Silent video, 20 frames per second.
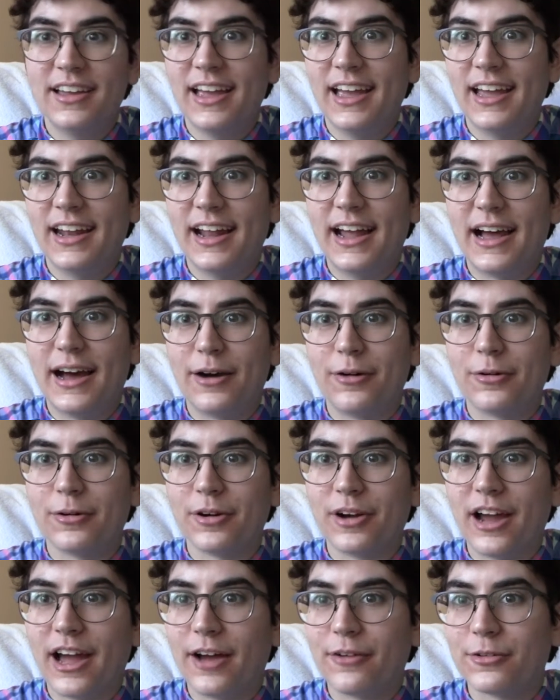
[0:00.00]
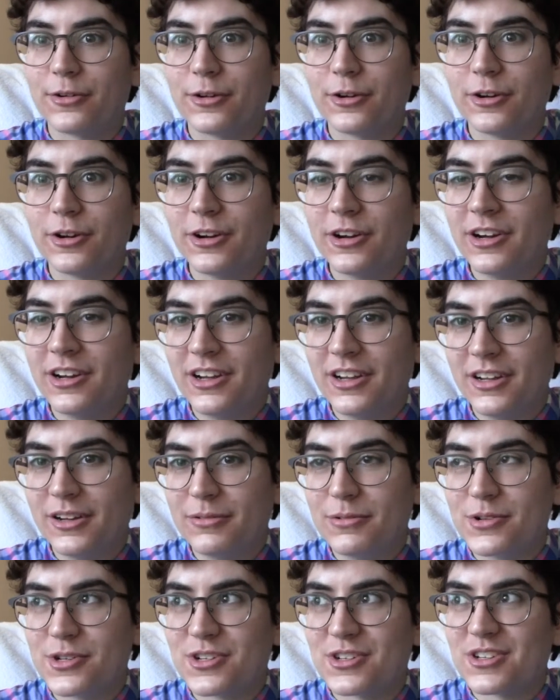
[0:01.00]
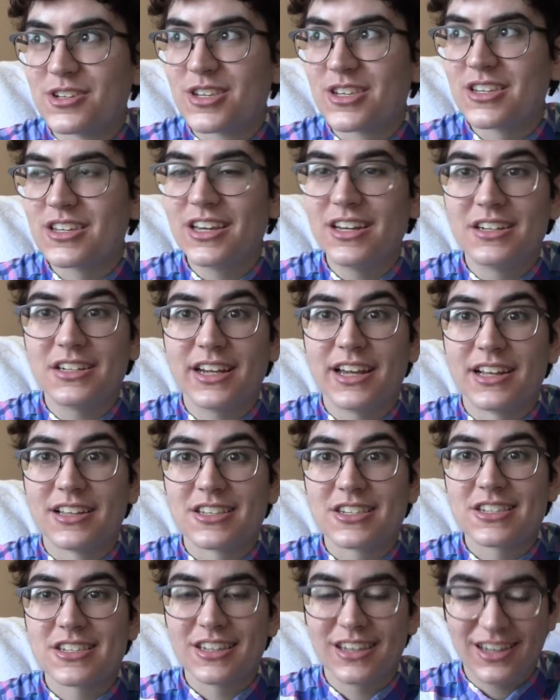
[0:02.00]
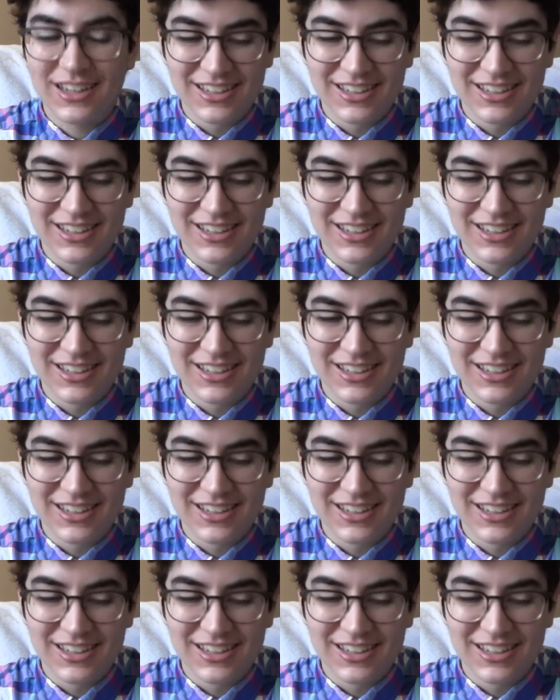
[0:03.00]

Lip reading: an hour after, which is intense.